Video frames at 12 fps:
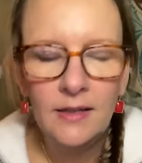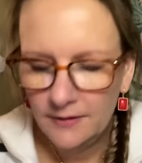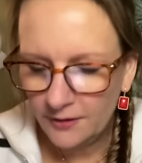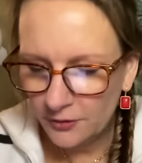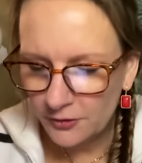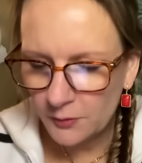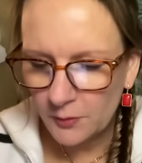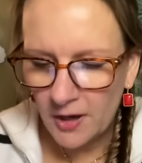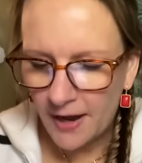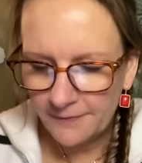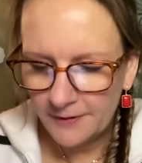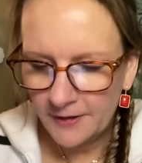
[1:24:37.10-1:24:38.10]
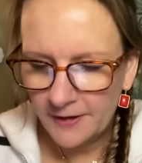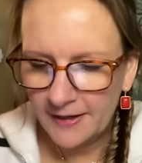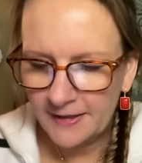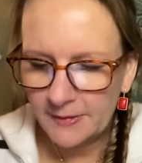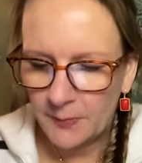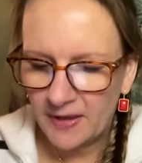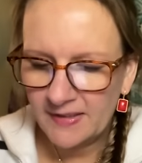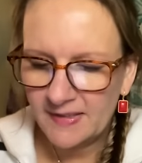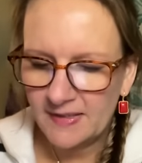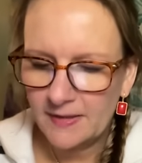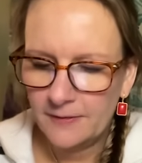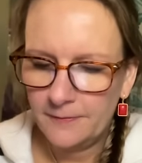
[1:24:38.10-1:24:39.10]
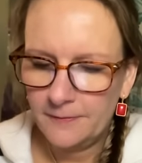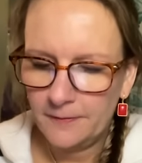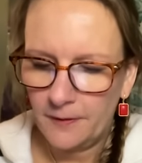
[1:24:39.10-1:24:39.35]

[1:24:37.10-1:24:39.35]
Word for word: Those were not very expensive,